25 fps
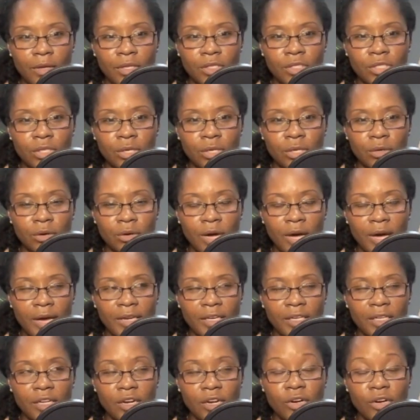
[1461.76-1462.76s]
So I
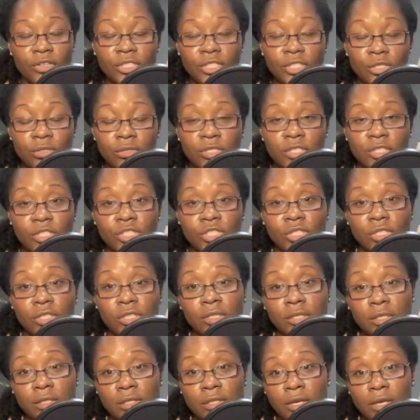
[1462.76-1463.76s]
encourage you to
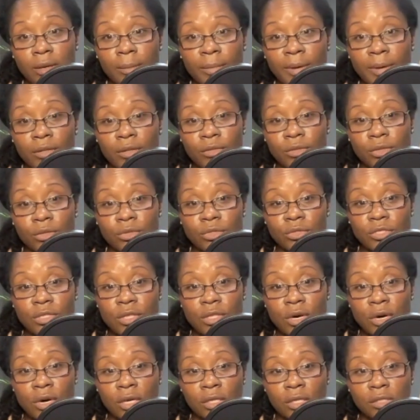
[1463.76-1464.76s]
journal about those
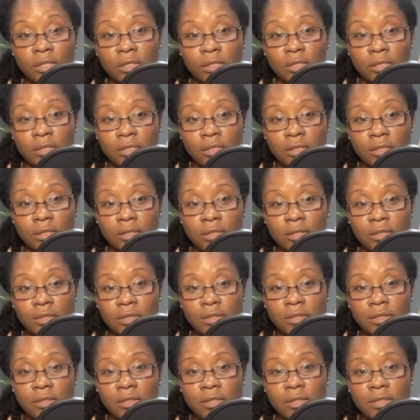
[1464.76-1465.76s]
thoughts.
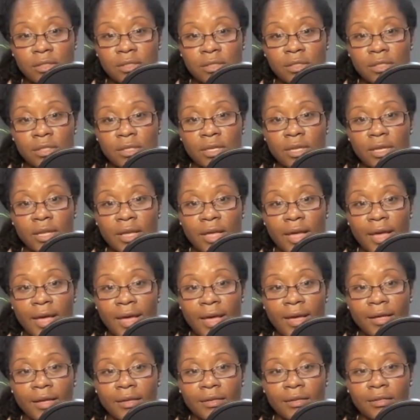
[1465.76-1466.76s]

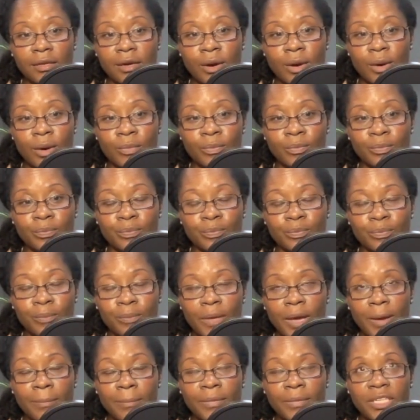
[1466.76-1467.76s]
And
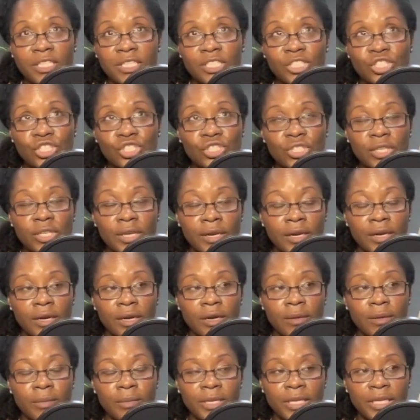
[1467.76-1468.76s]
I'm going to share
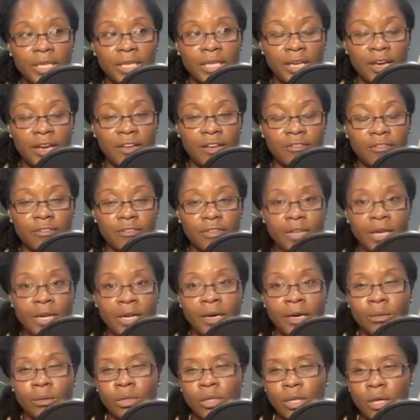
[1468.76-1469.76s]
a PDF, and
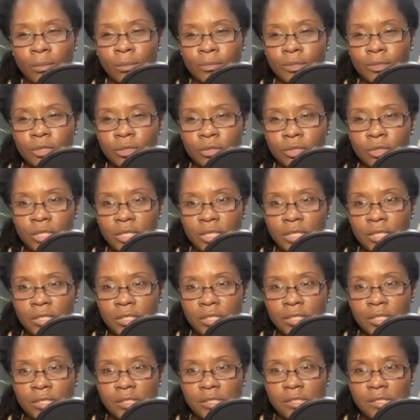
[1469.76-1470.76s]
I will upload
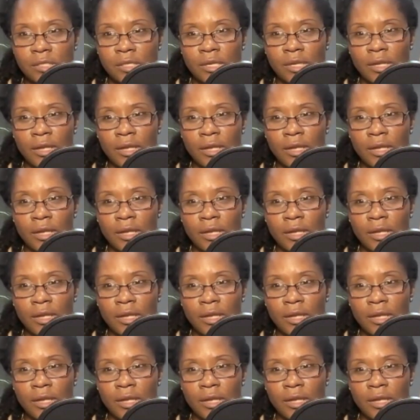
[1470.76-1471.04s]
this